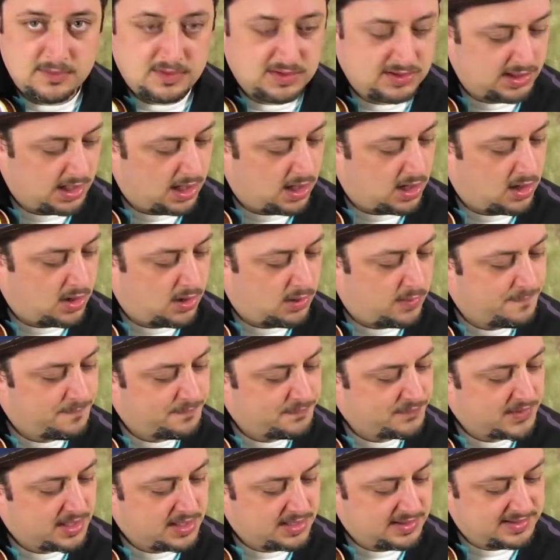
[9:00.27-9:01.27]
So
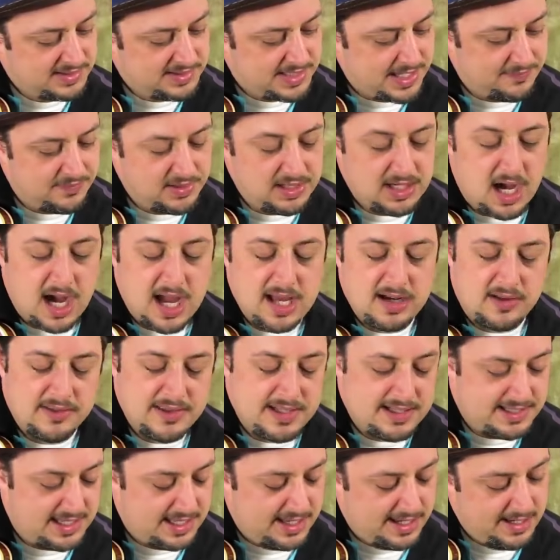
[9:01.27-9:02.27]
7, 9 on
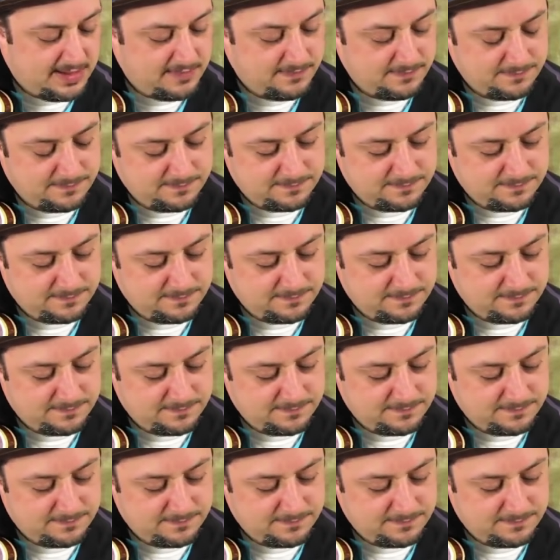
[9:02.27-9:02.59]
the D,